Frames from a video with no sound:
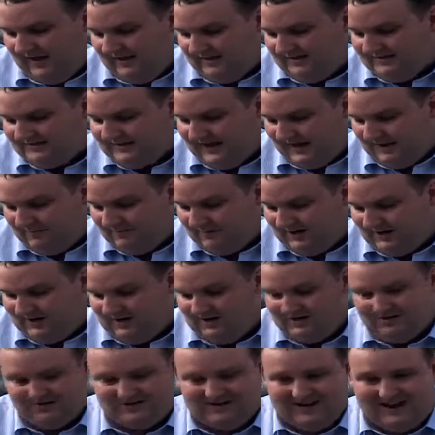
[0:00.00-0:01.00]
Same thing
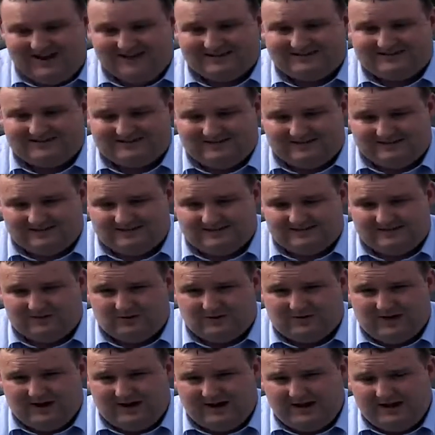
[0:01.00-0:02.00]
on your tax disc,
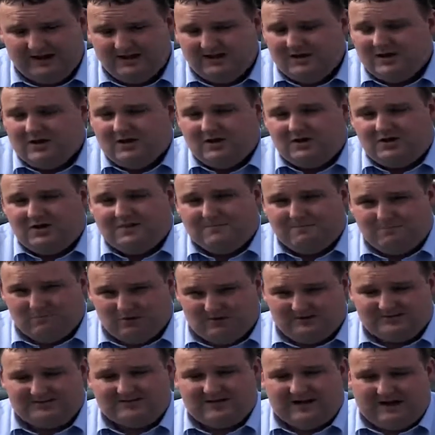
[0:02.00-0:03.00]
okay? You
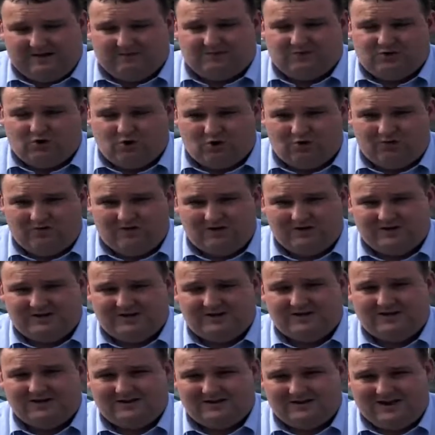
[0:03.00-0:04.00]
must have
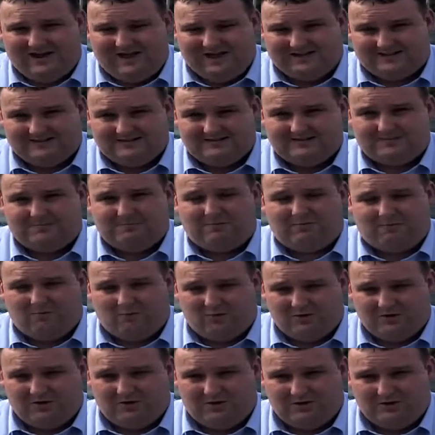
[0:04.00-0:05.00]
current tax
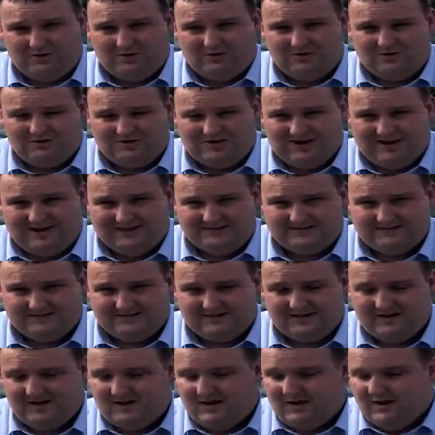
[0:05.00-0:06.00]
before you can do your
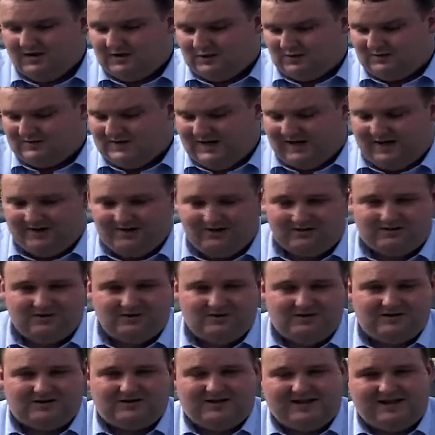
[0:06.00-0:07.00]
test. You cannot do
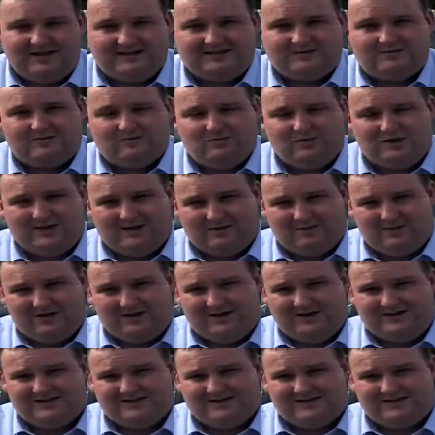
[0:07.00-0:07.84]
your test with an